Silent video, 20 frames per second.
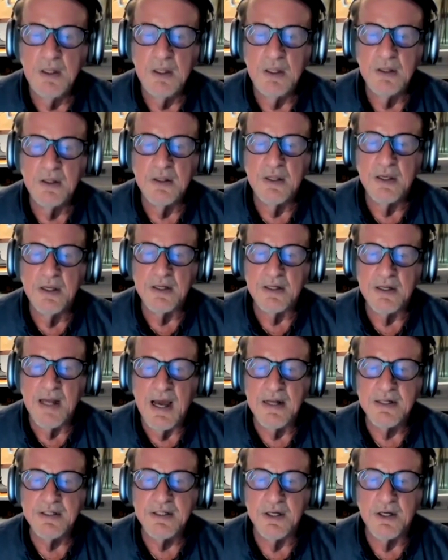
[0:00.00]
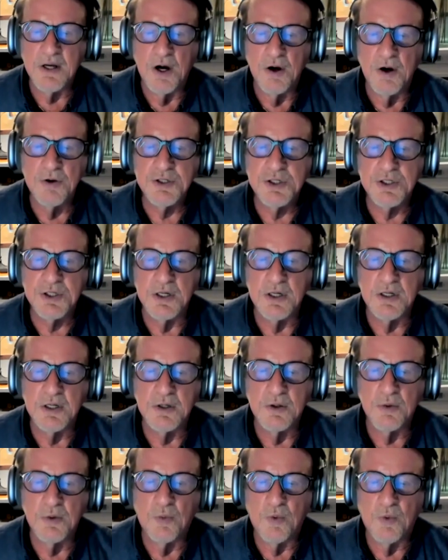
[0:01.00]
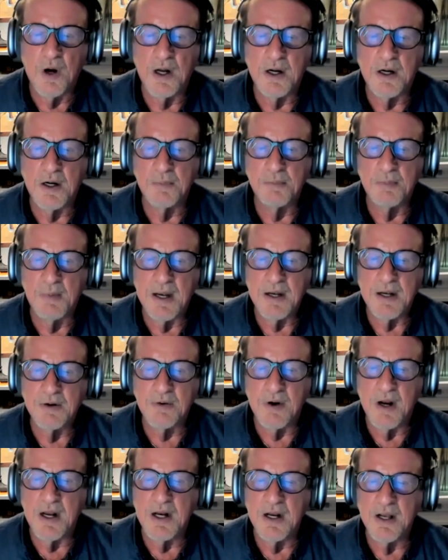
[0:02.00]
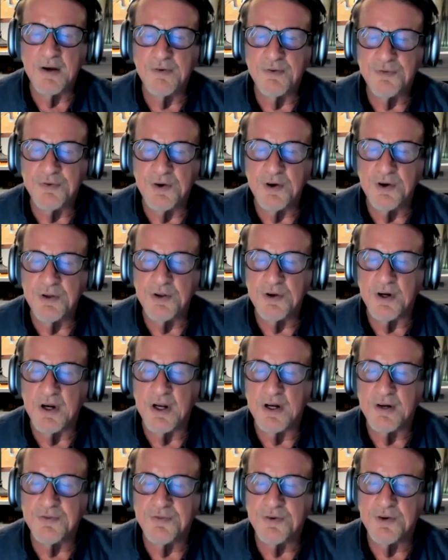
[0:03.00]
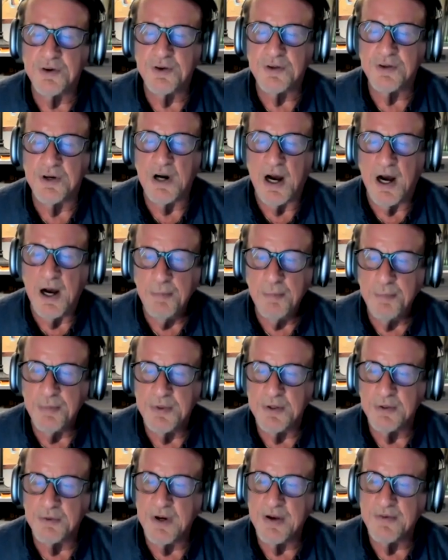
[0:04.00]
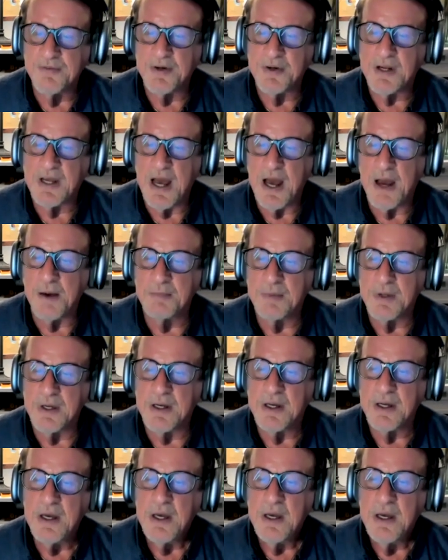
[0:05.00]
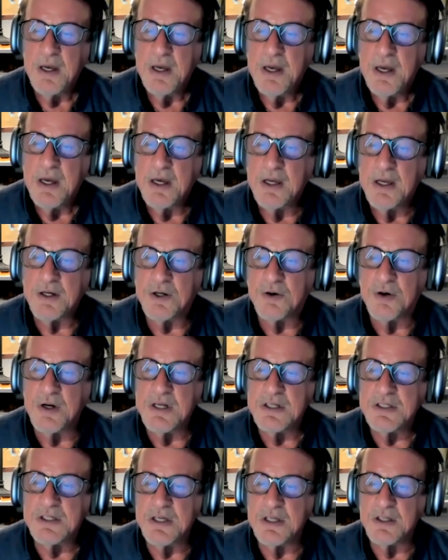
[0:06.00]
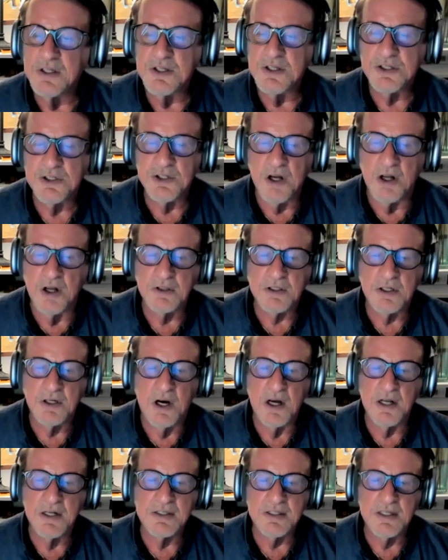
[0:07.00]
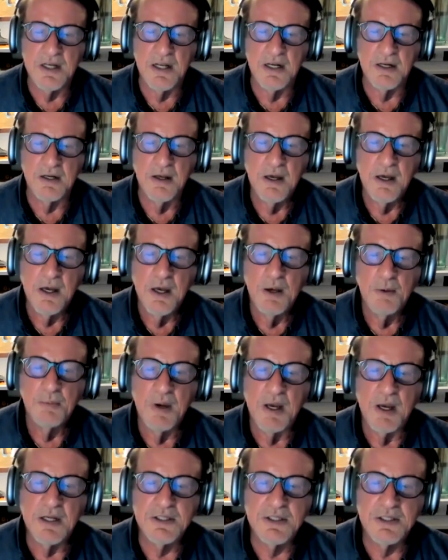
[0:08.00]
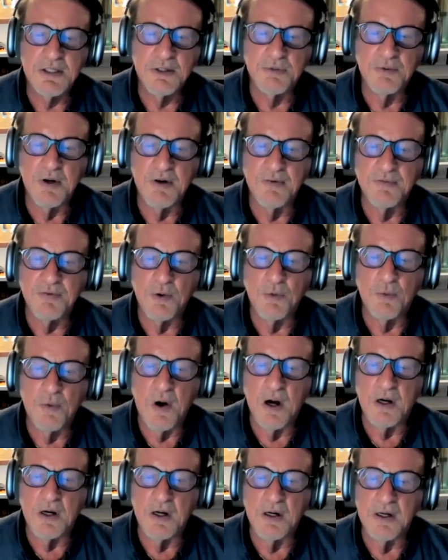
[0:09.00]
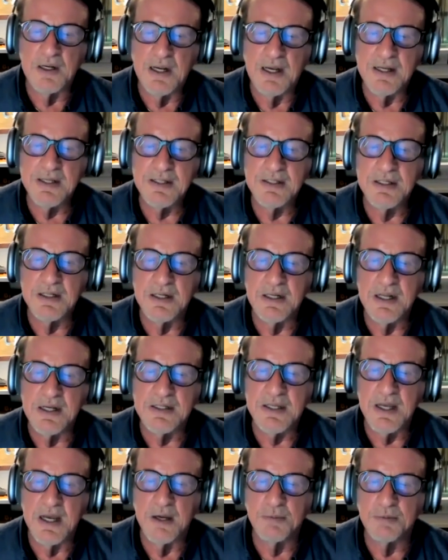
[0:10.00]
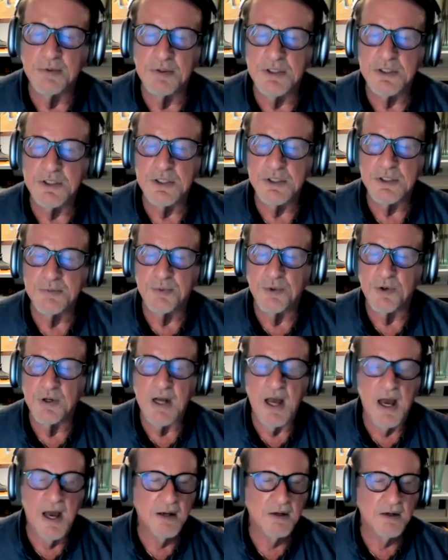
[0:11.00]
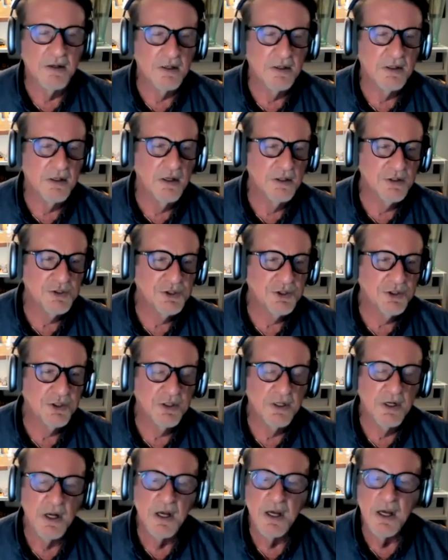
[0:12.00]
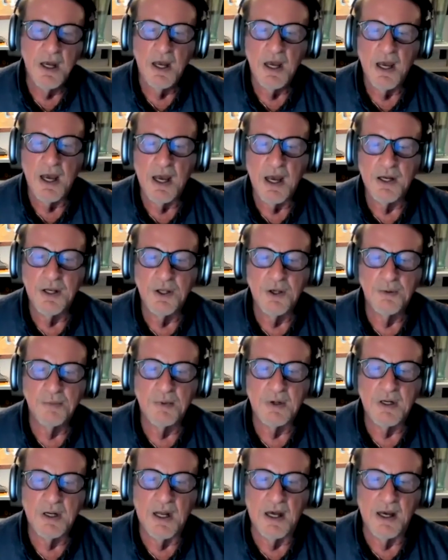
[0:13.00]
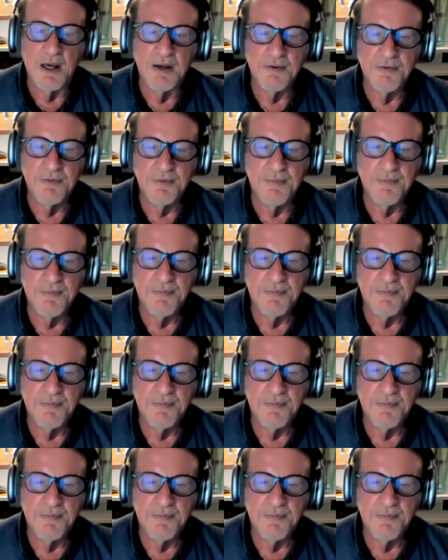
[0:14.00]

the Atlantic Ocean water migrating further and further up the river Gambia, increasing the salt content, makes the river water less and less able to support agriculture and human life.